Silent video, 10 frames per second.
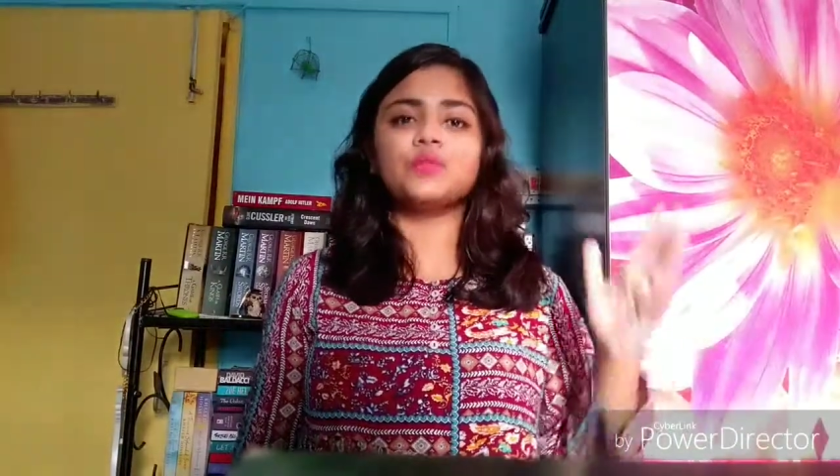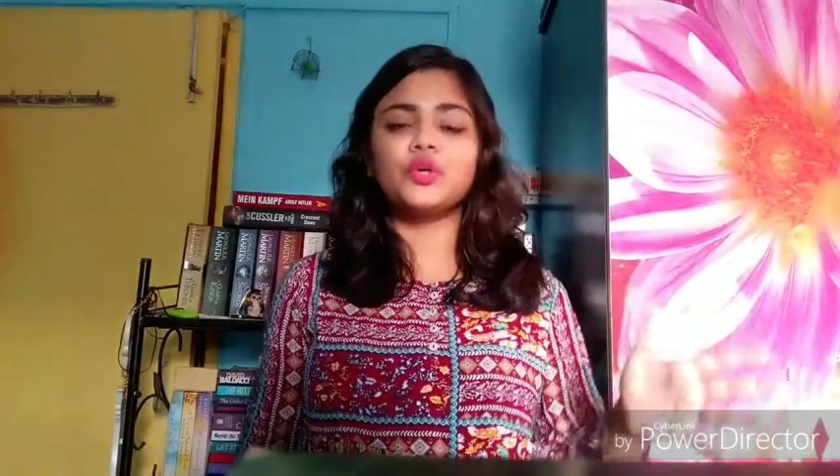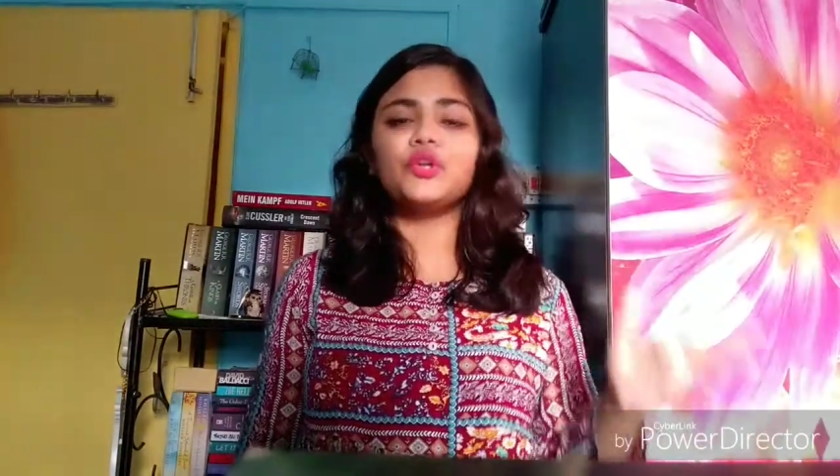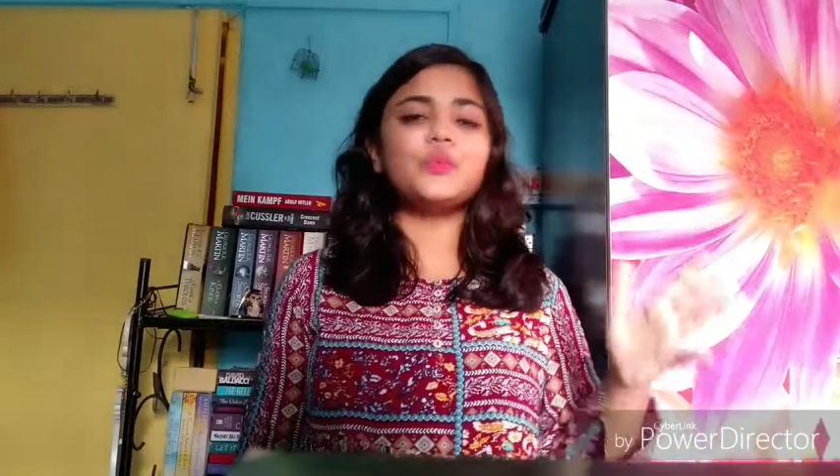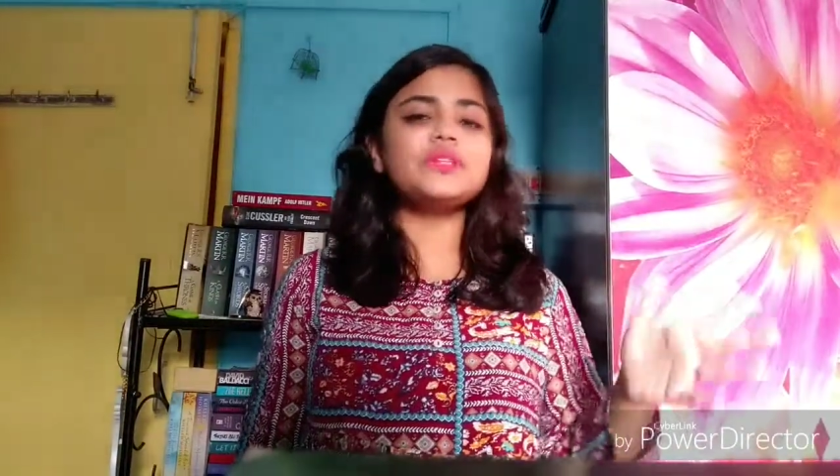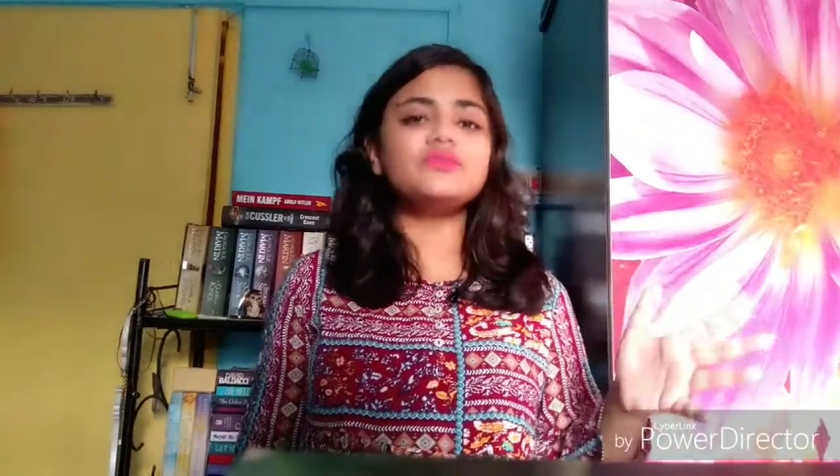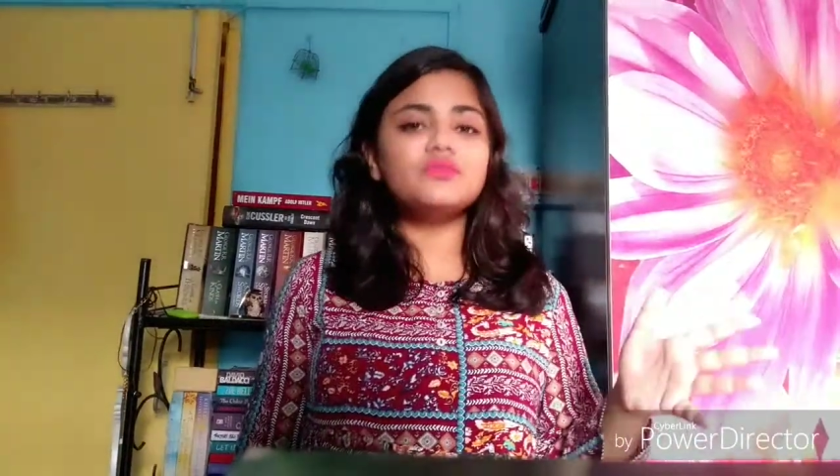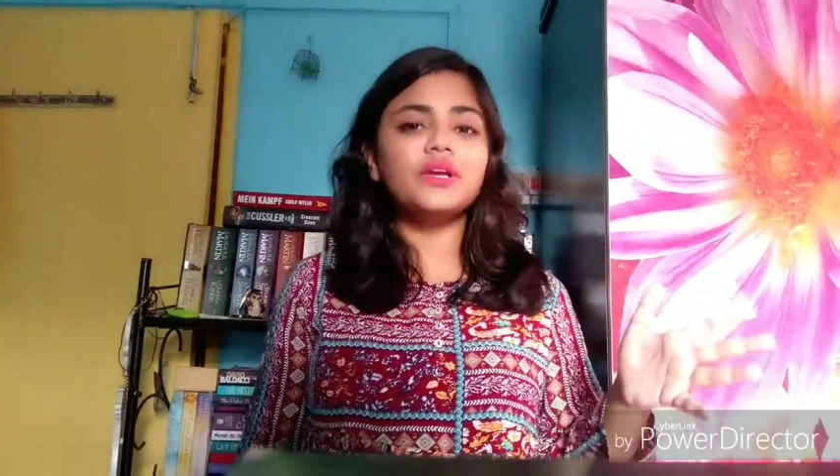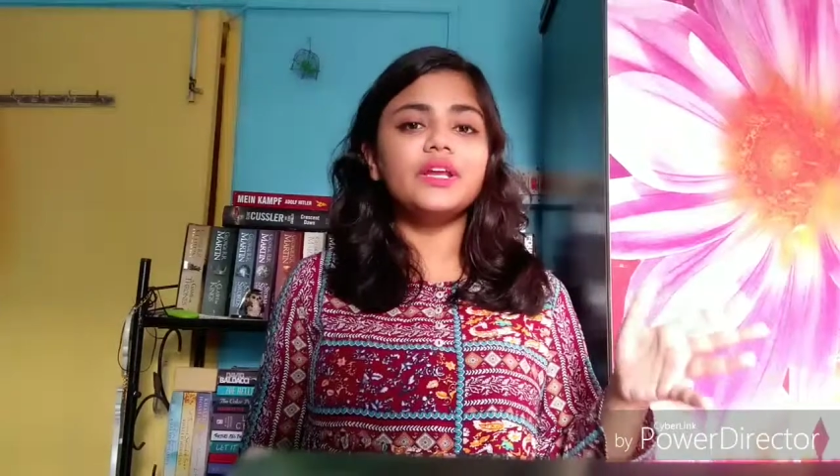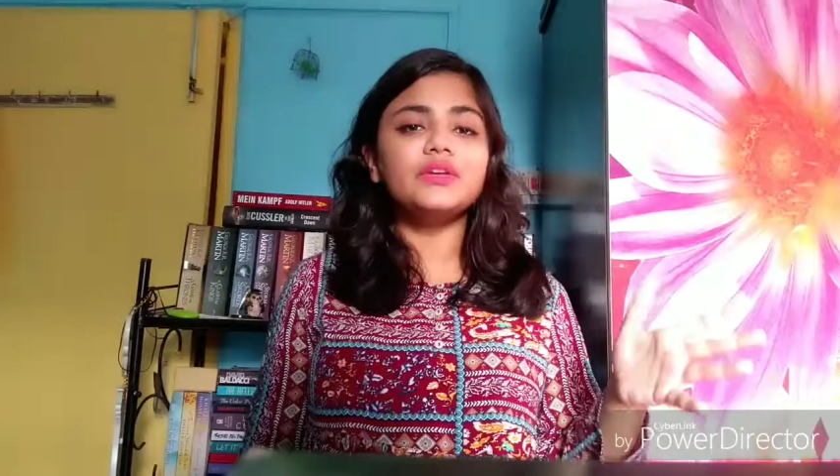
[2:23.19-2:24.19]
murder
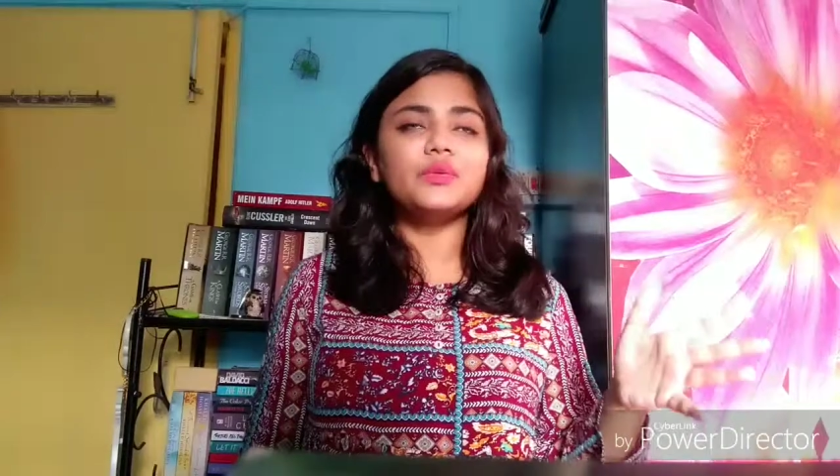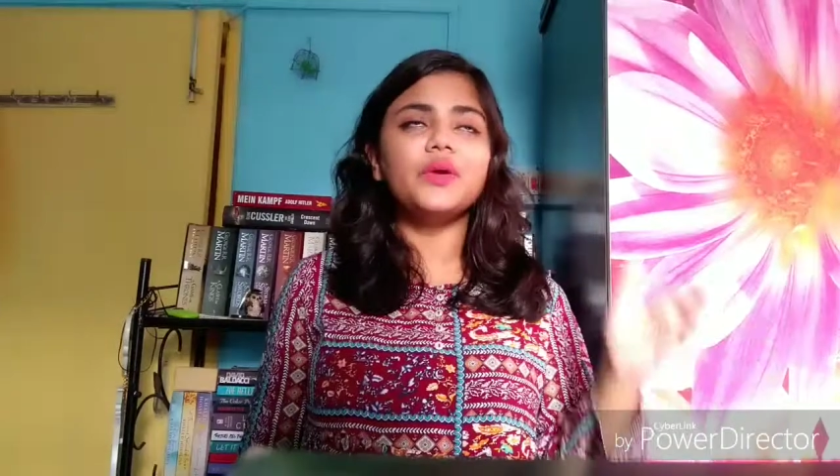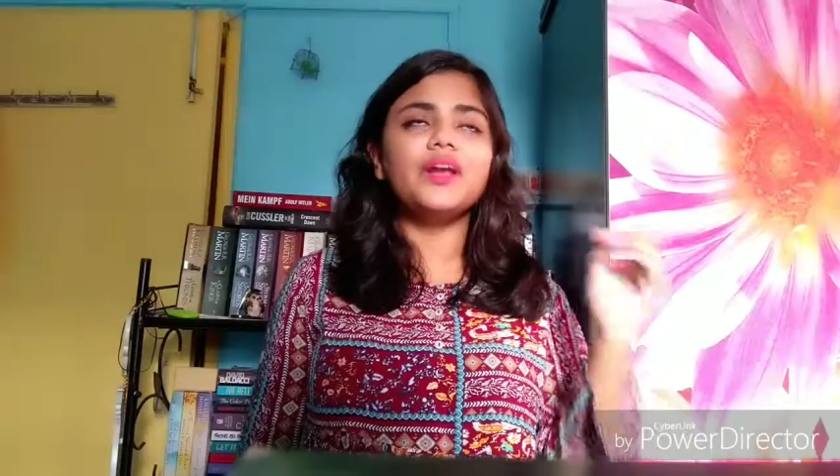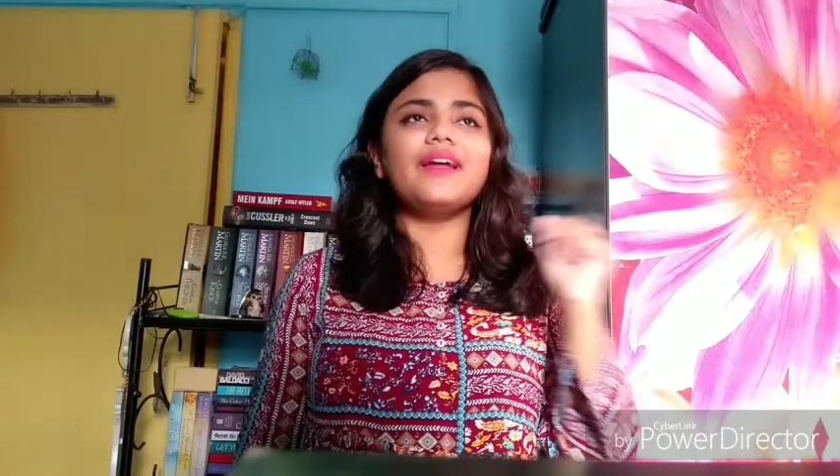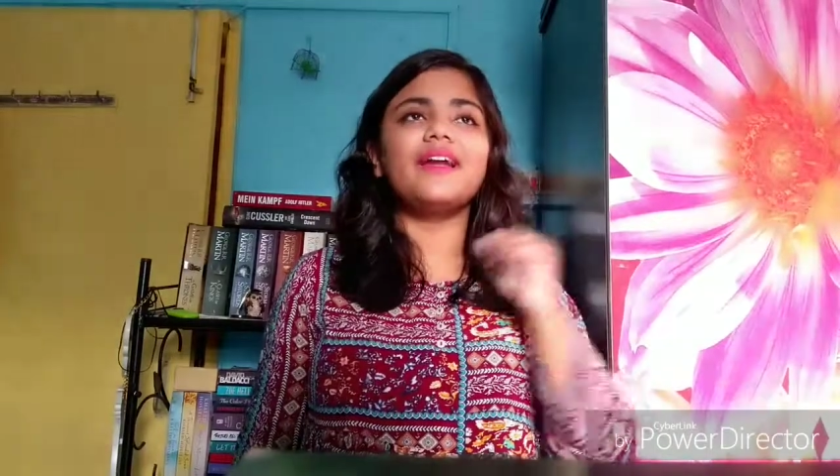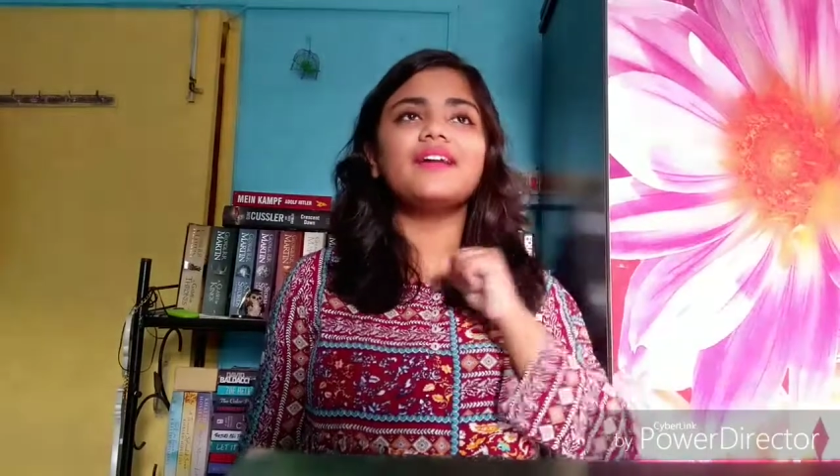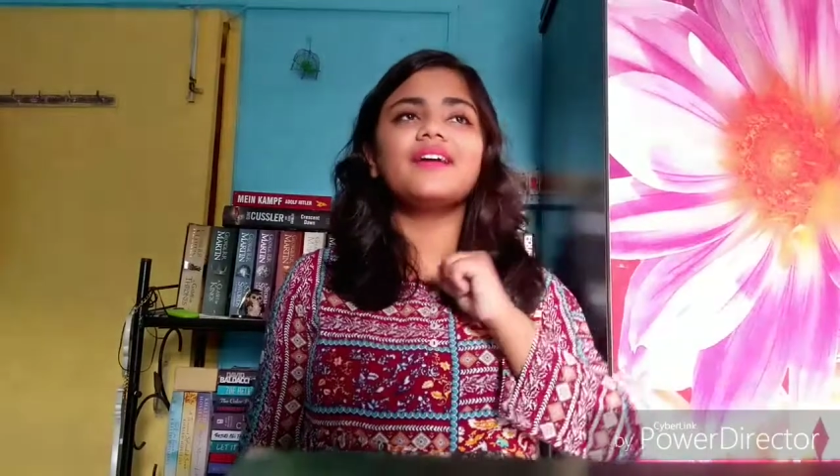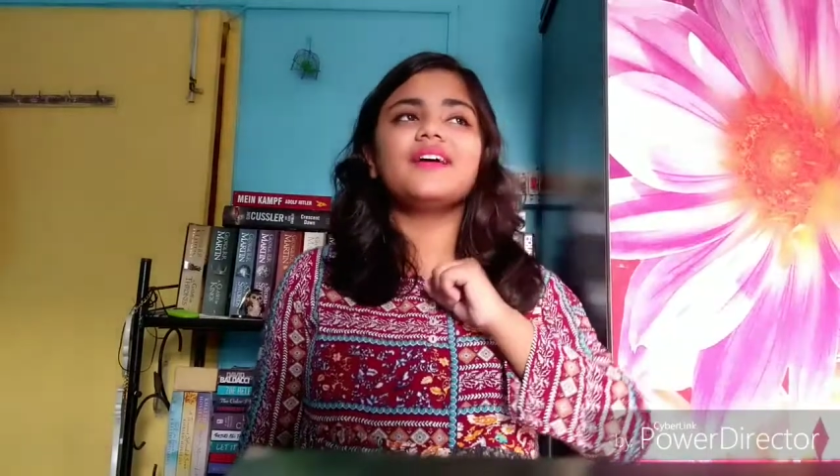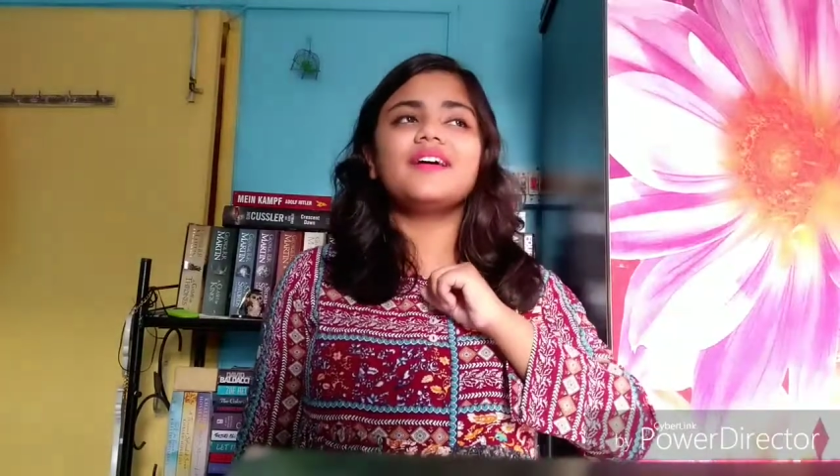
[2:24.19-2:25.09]
mystery into it and